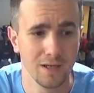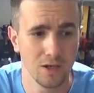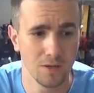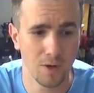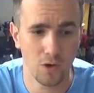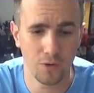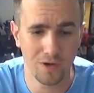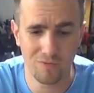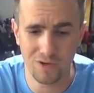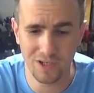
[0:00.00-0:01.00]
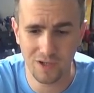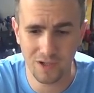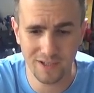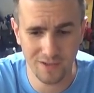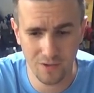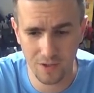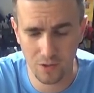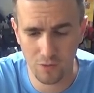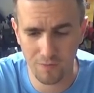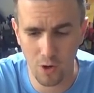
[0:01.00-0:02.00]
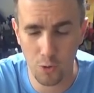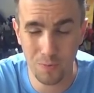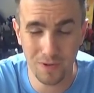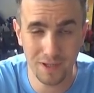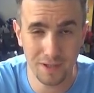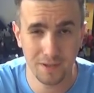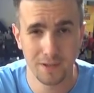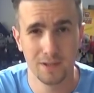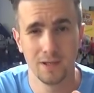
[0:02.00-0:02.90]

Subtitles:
I got there really early, 9 o'clock for opening.